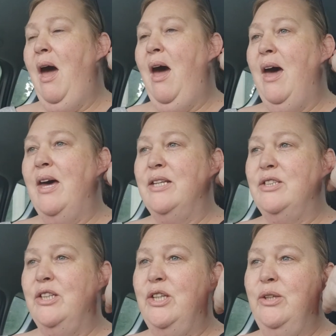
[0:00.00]
and
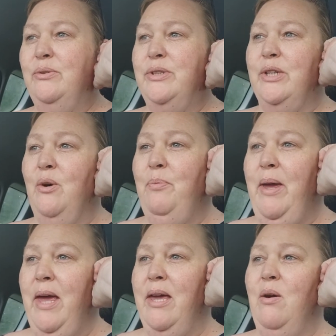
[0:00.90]
the queue to go
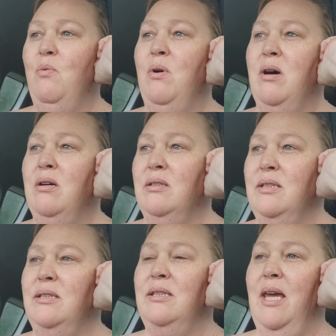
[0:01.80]
pay
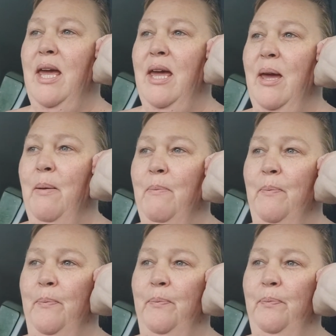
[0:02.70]
was
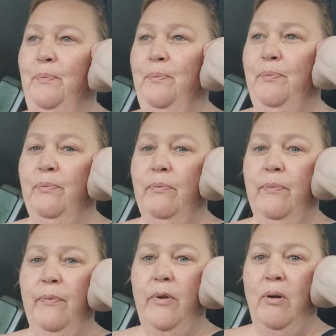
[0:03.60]

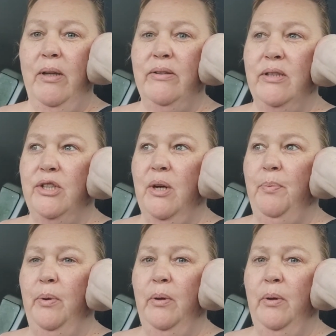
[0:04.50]
go into the shop.